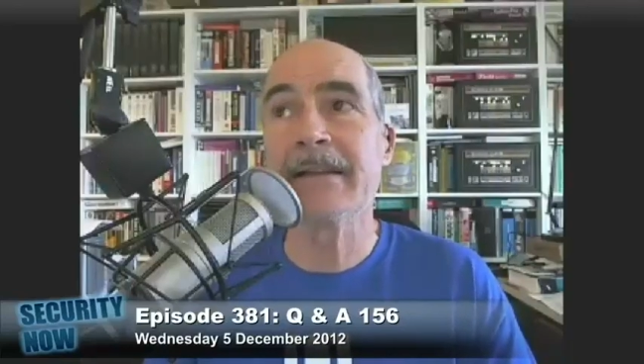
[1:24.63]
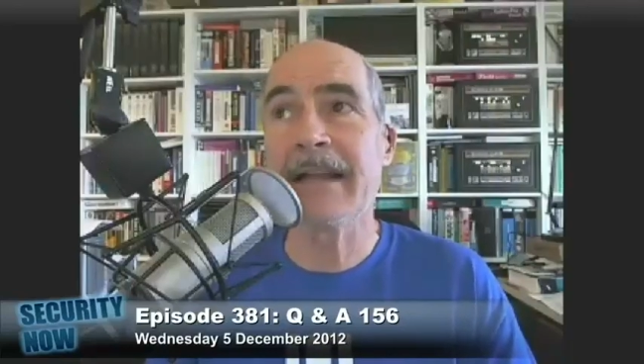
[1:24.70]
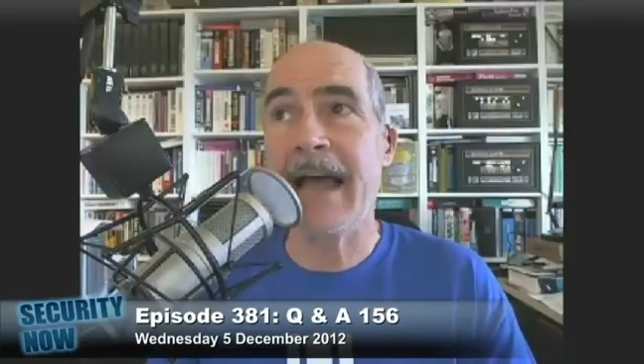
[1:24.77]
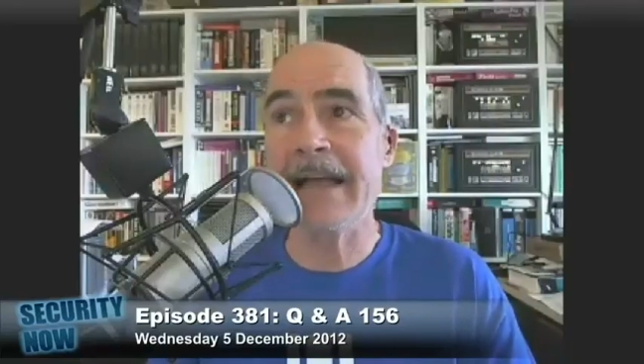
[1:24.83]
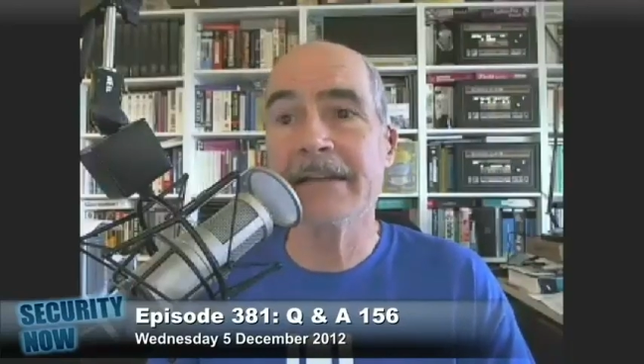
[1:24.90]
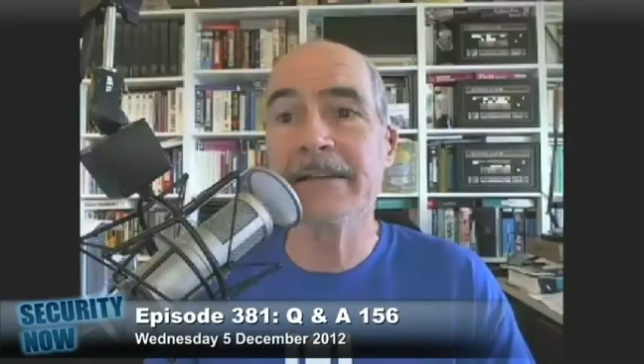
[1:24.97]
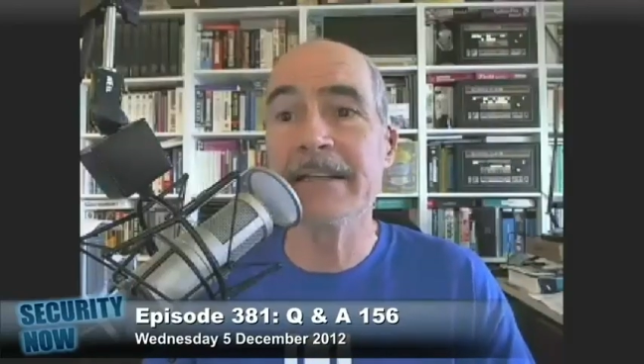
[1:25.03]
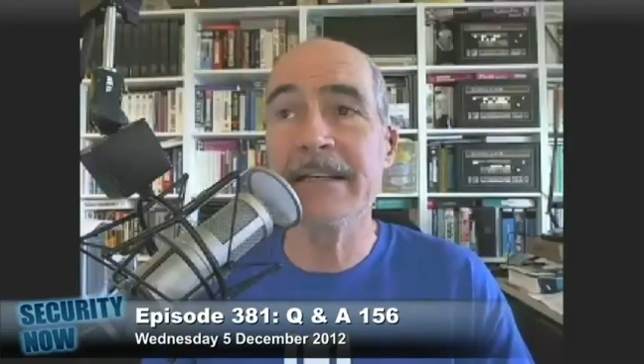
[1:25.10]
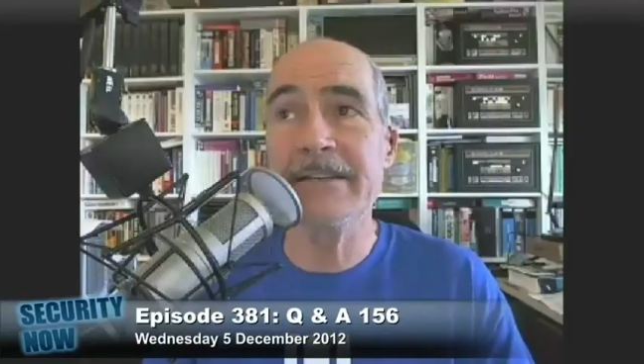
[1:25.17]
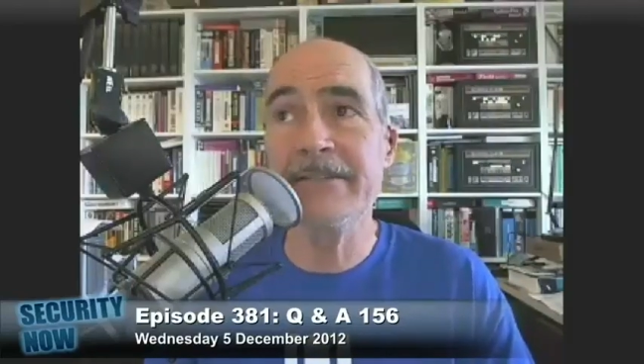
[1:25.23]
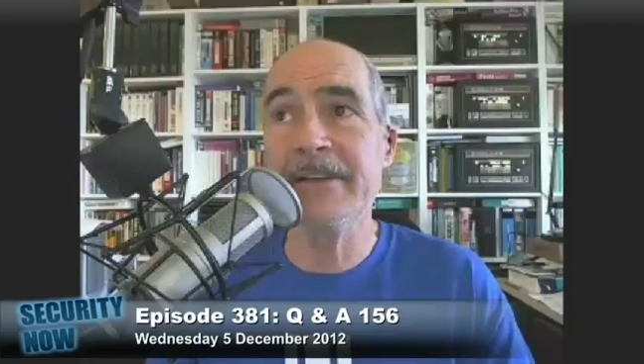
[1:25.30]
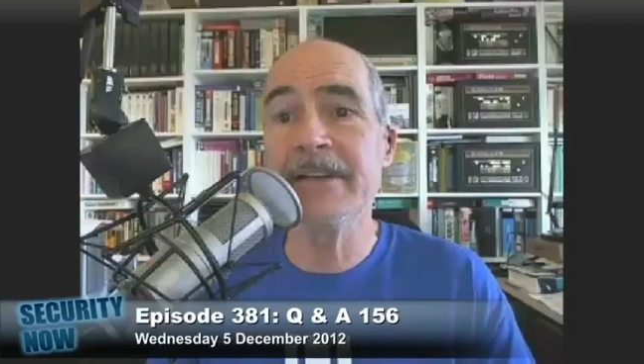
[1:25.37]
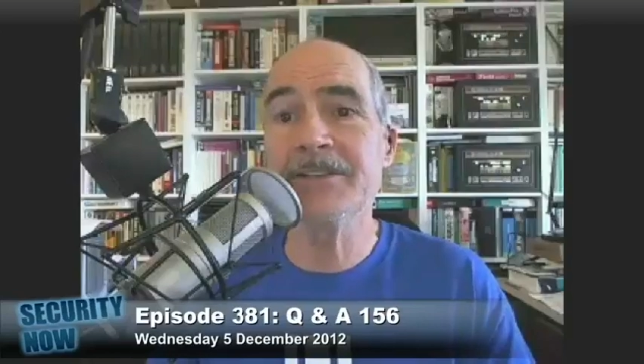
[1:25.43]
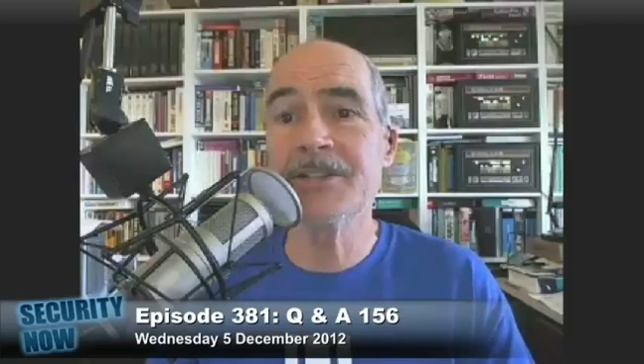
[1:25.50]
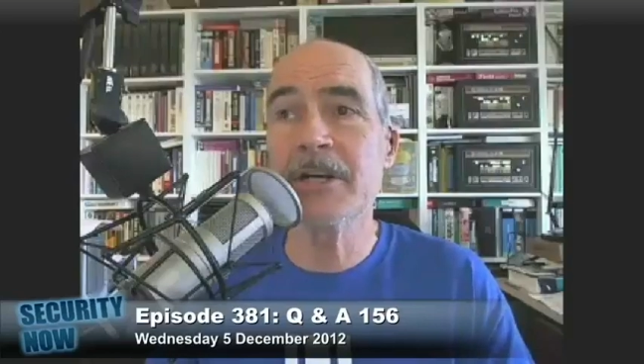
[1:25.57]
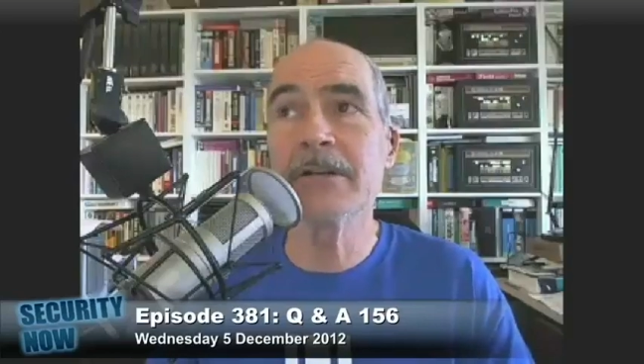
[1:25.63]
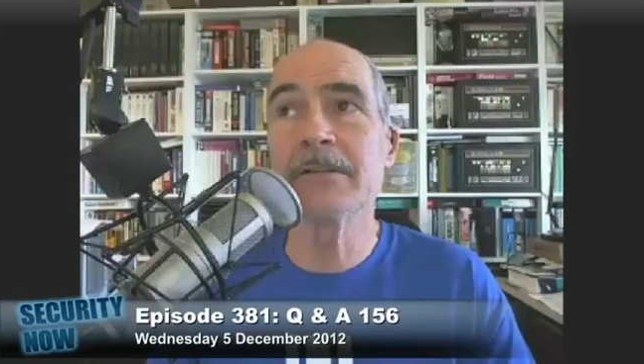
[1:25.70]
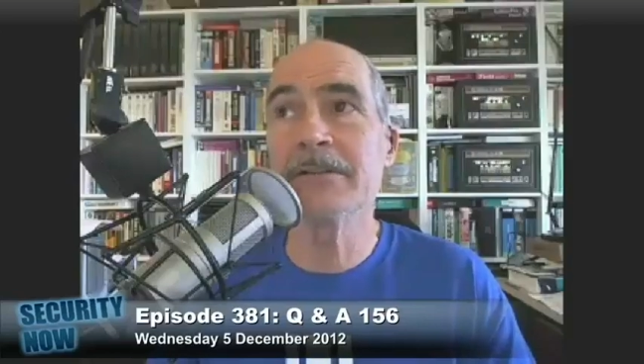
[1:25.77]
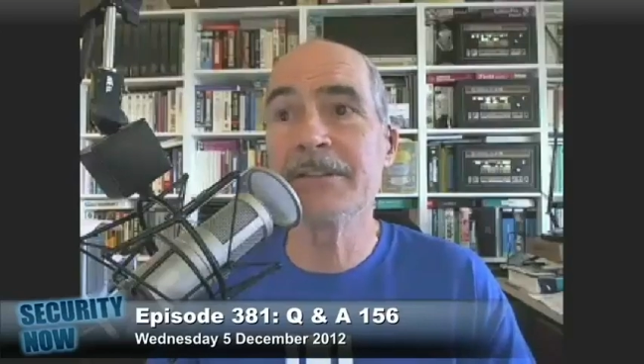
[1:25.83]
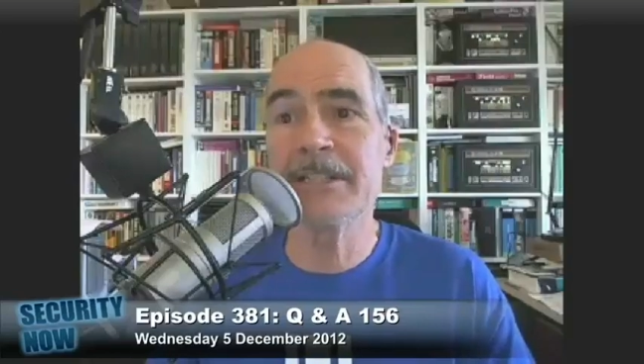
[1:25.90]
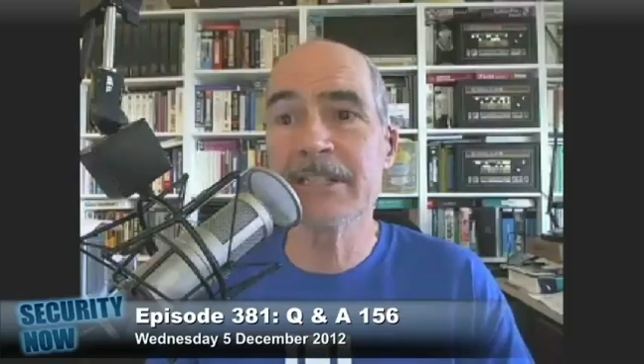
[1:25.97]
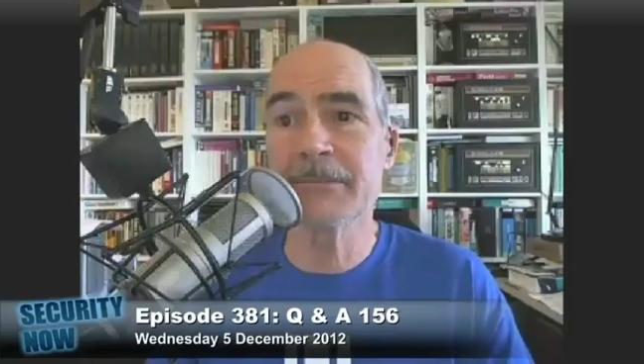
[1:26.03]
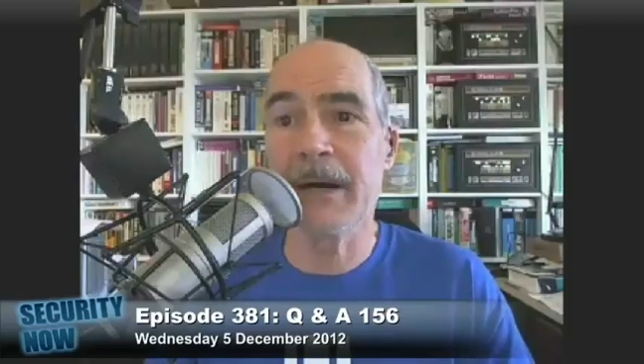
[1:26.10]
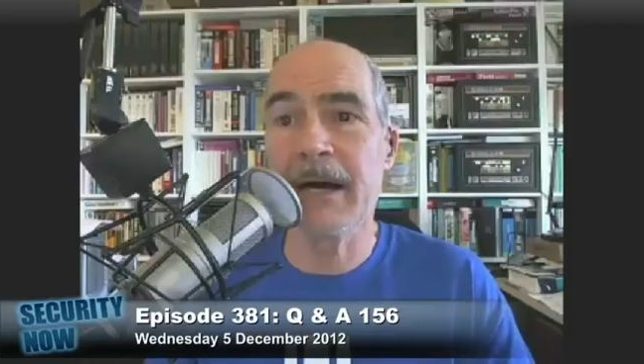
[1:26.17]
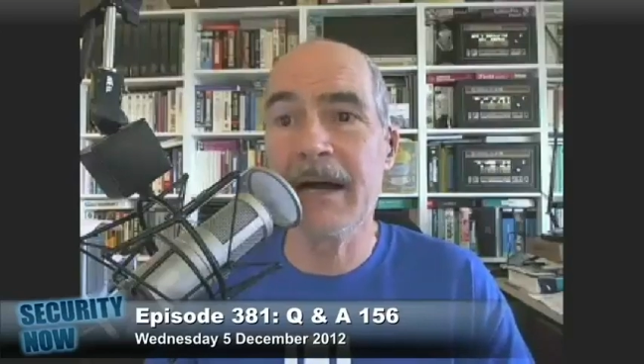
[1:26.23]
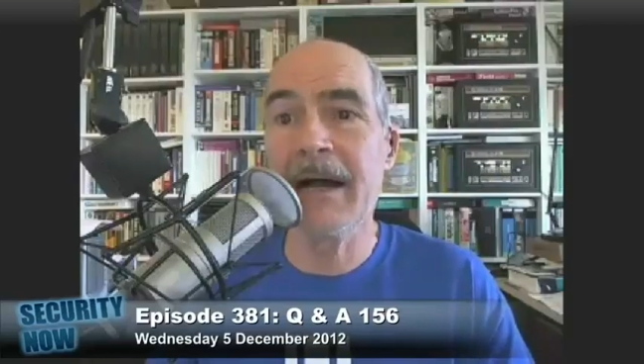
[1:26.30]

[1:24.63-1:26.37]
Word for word: and like leaving Jungle Disk